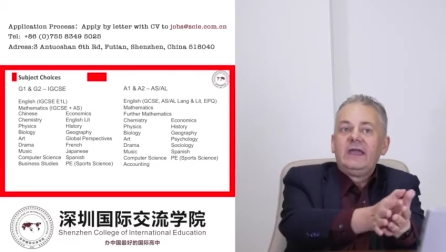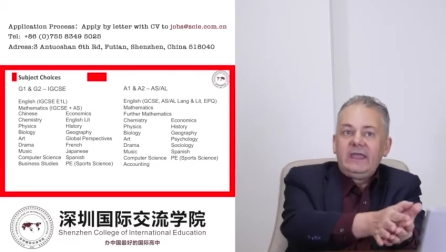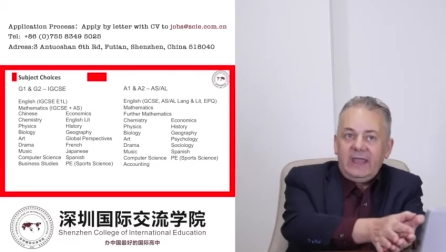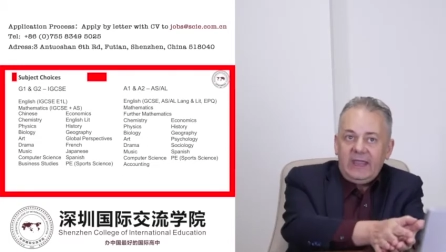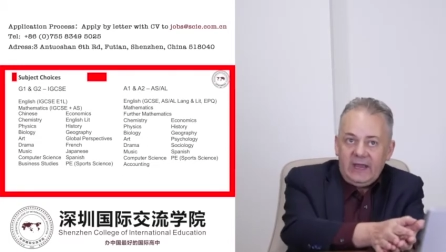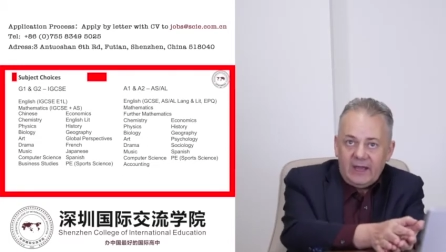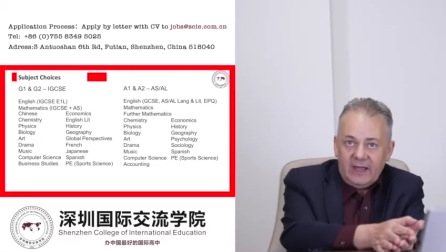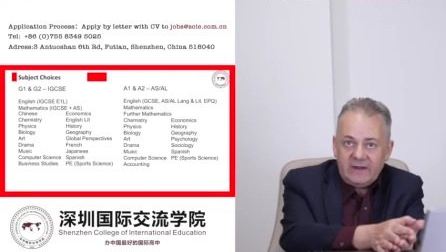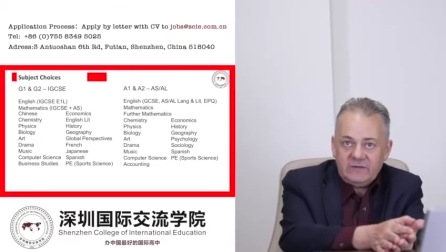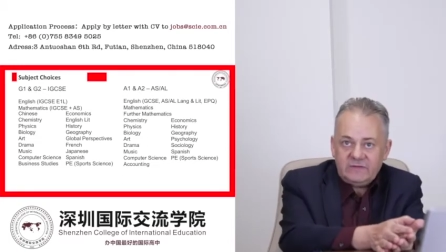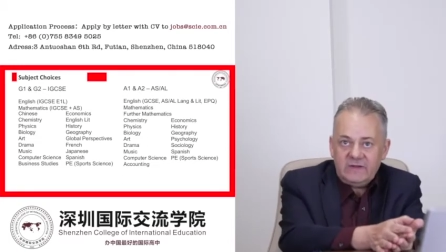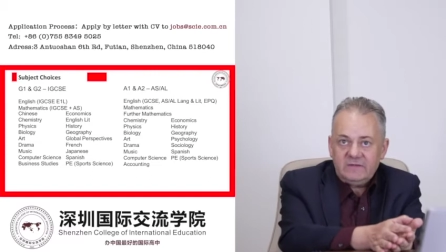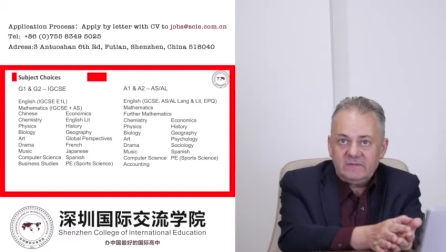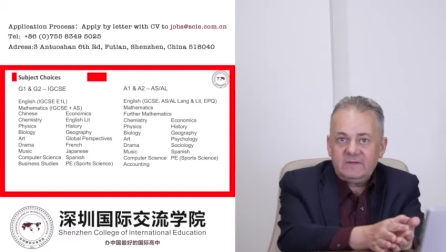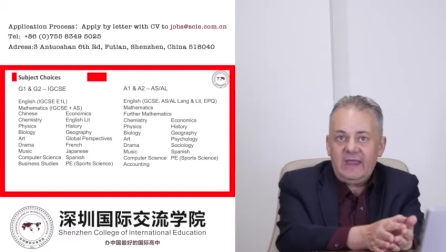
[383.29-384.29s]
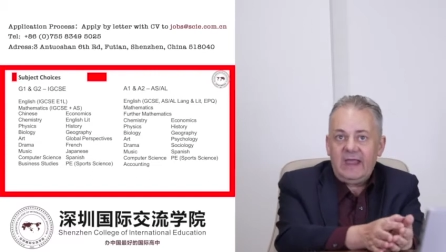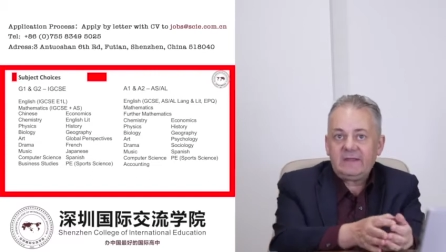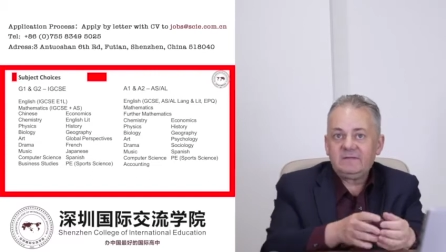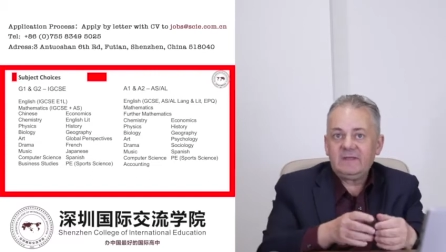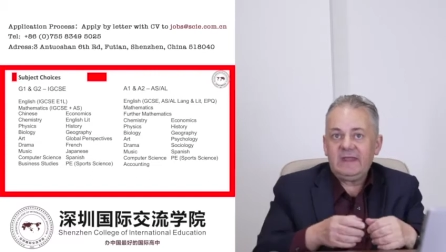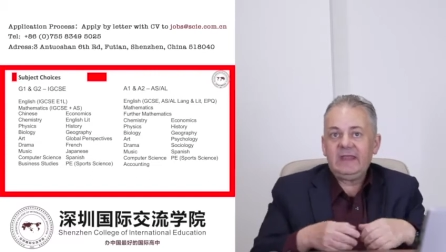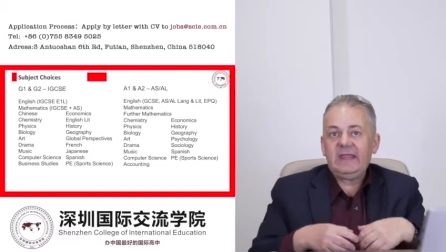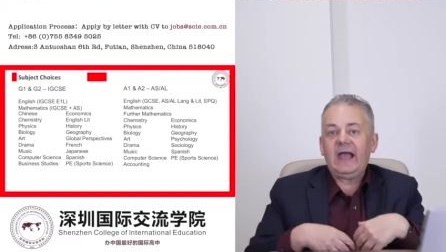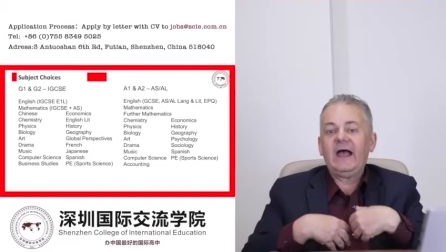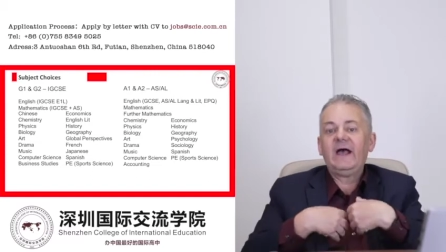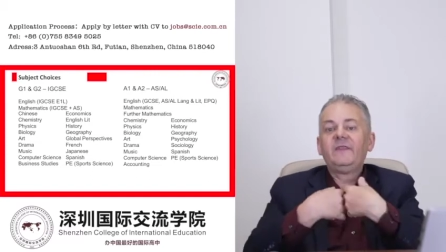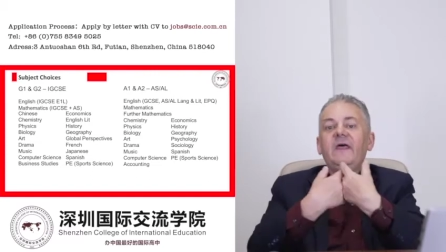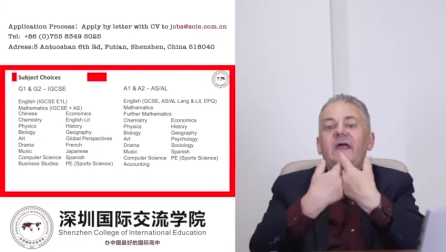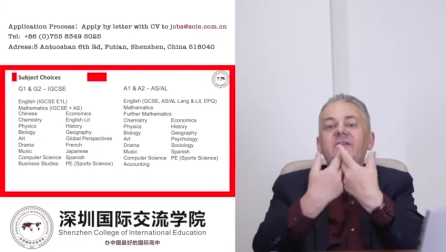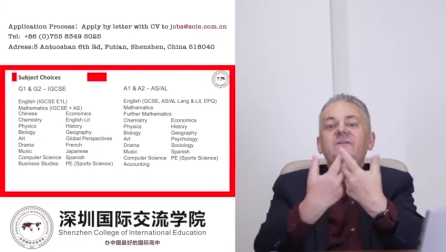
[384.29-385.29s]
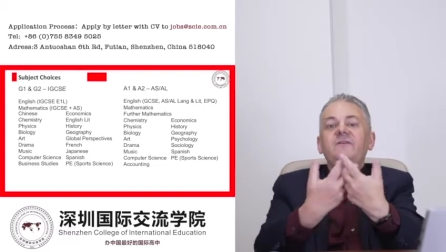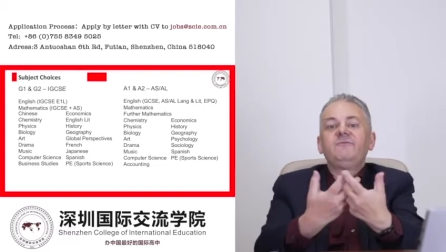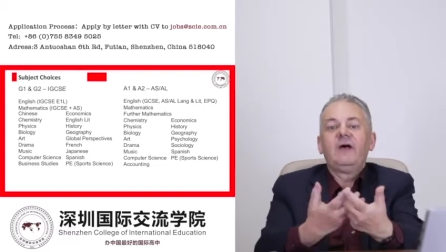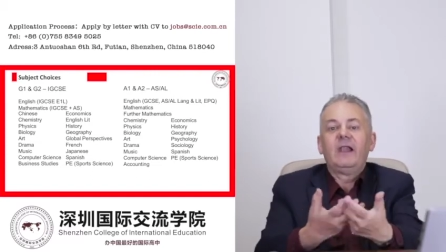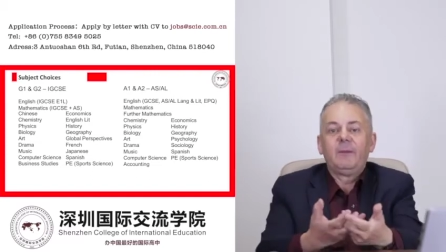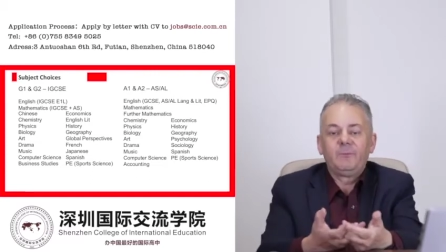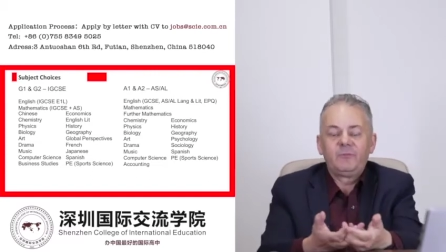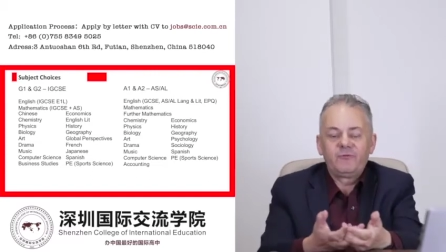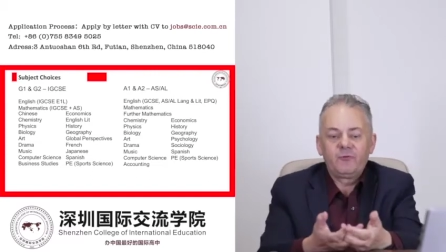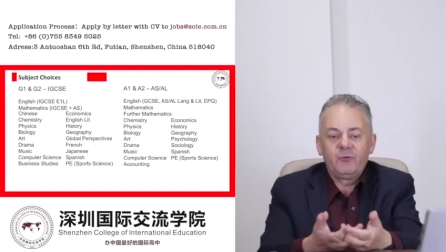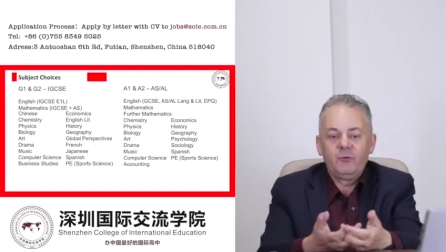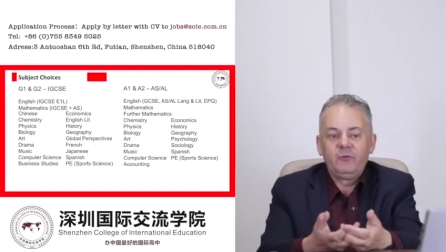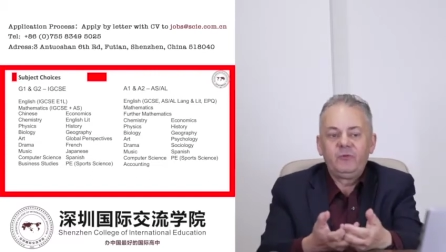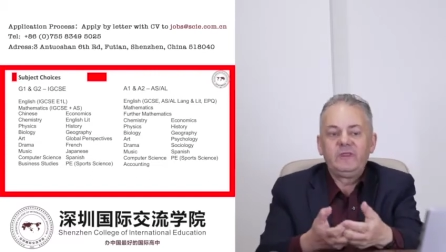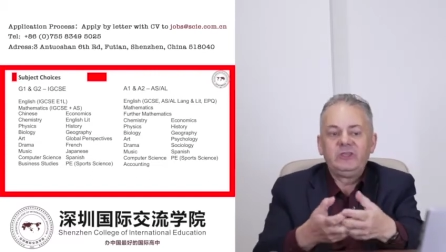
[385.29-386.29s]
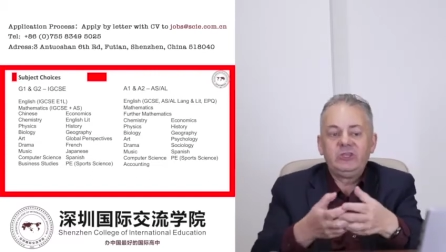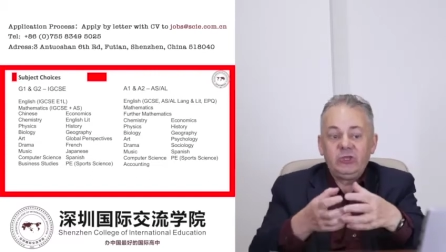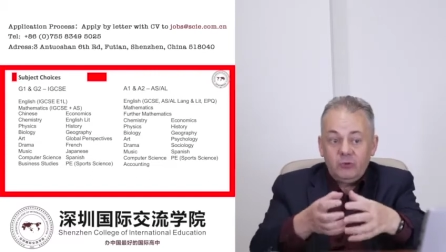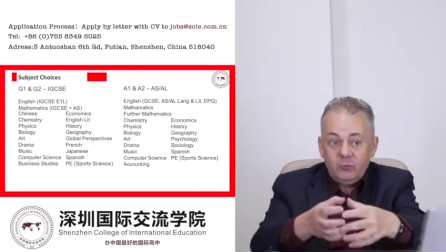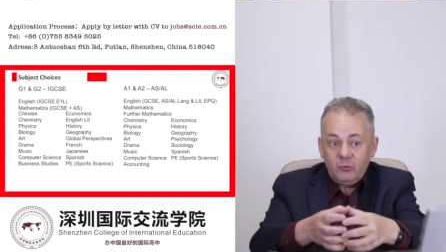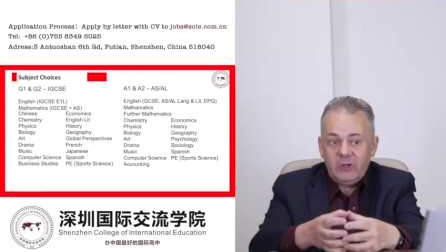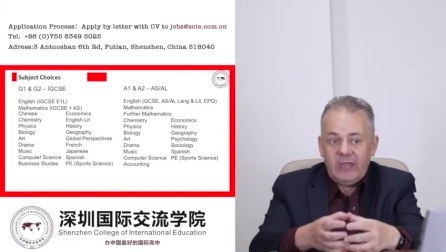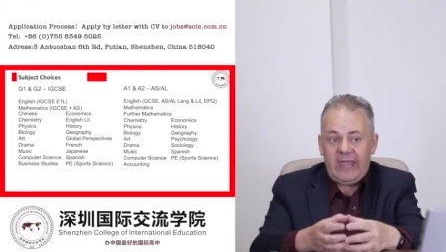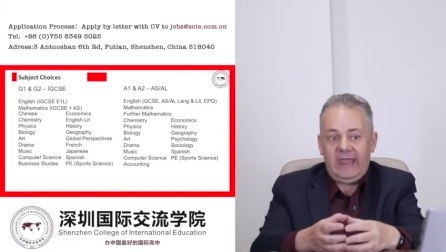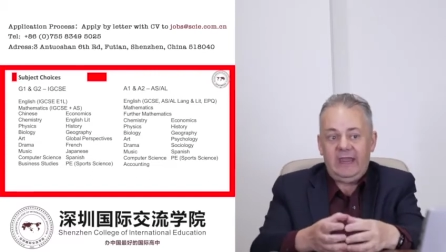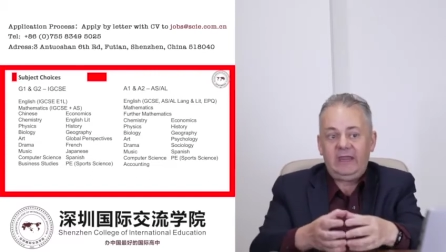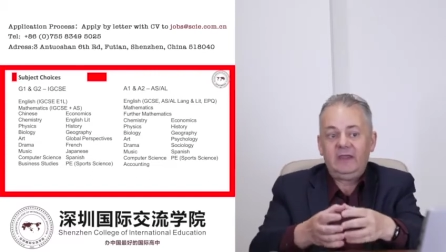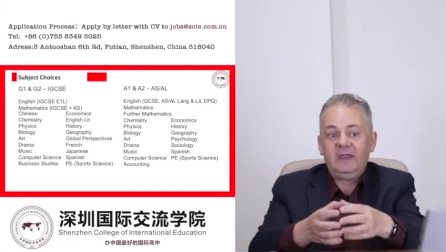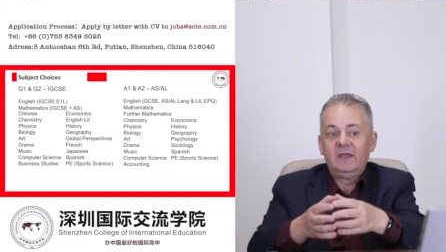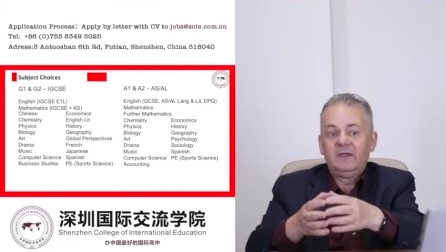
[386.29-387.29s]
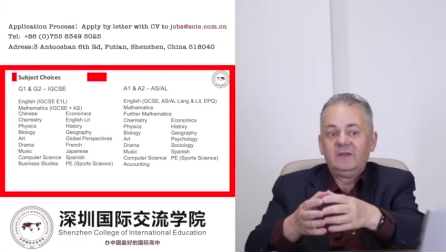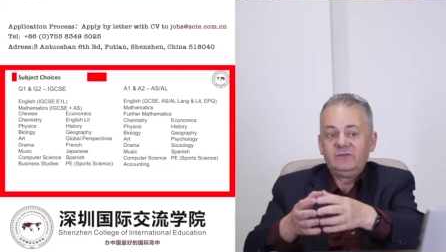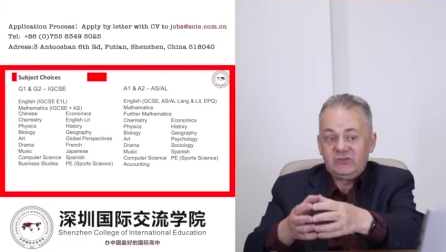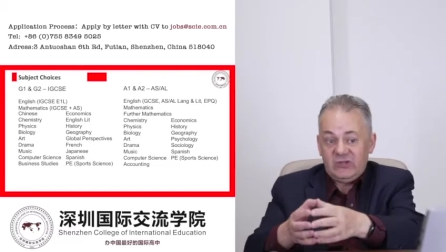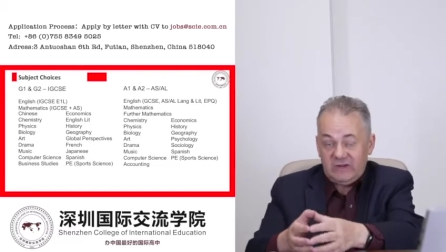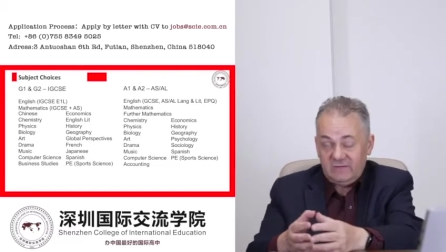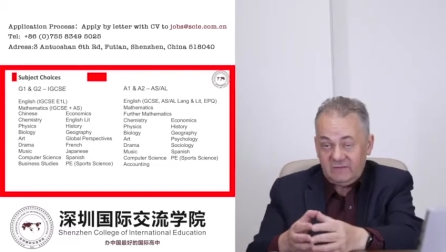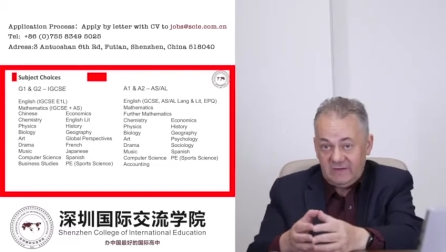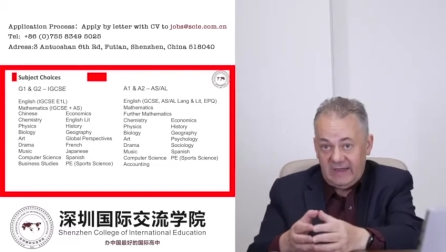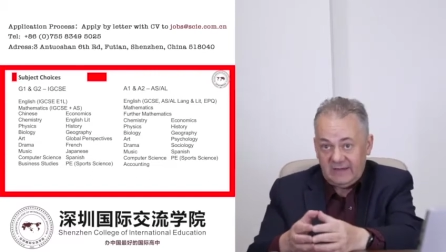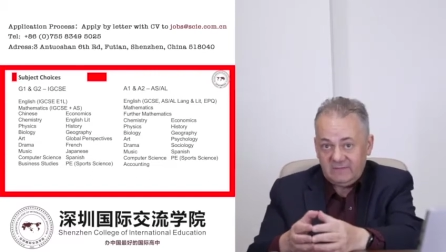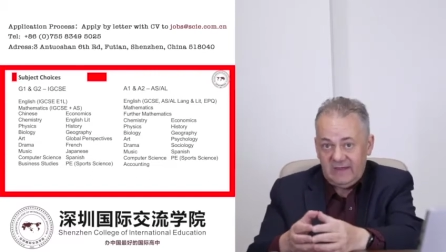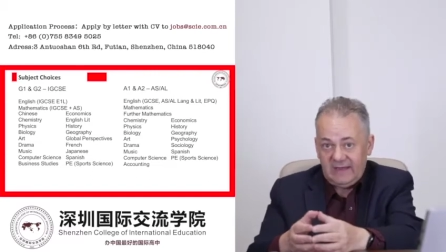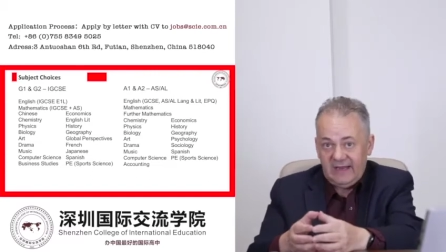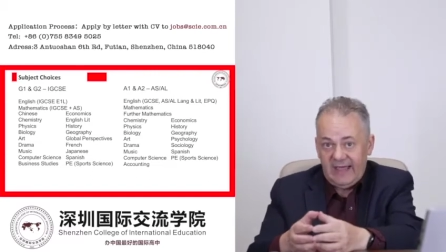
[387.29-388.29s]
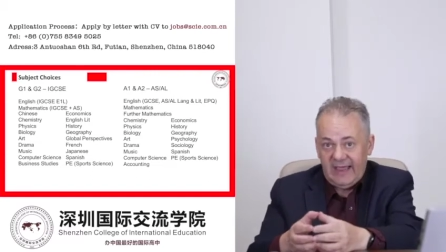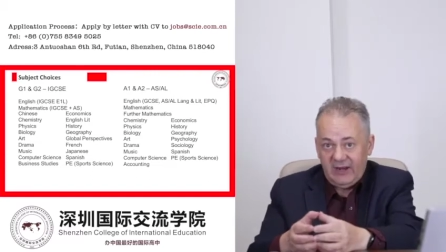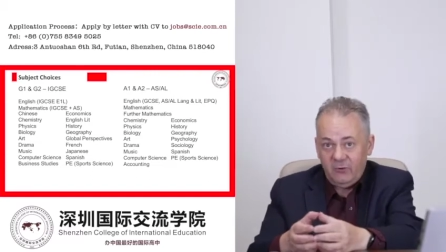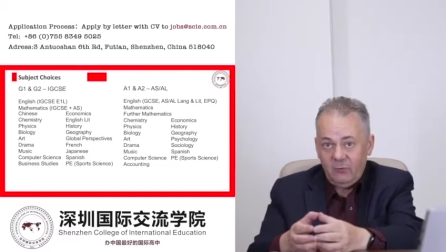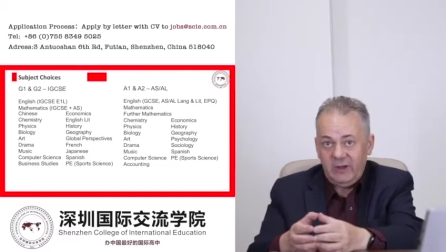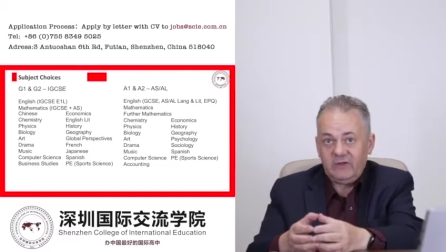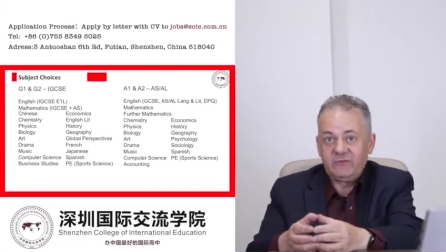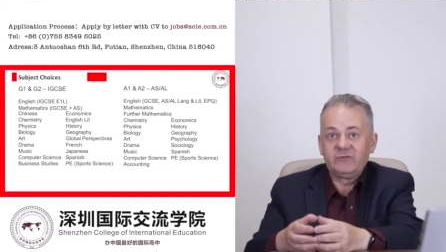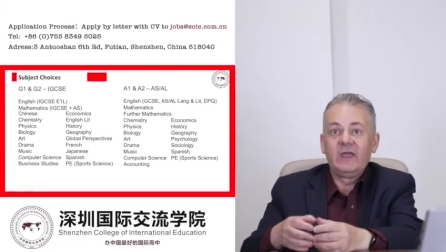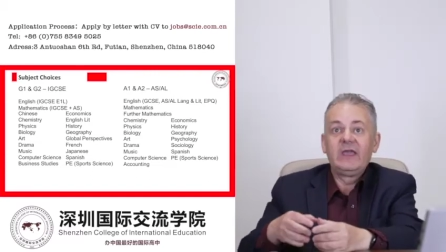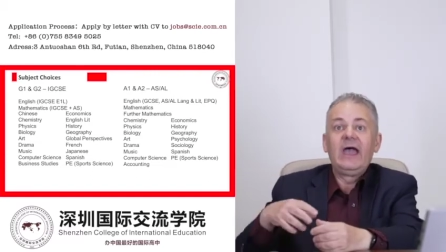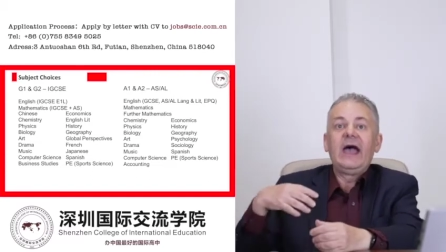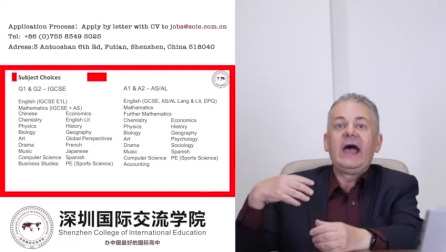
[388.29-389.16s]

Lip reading: in IGCSE and then develop through the UK GCSE language,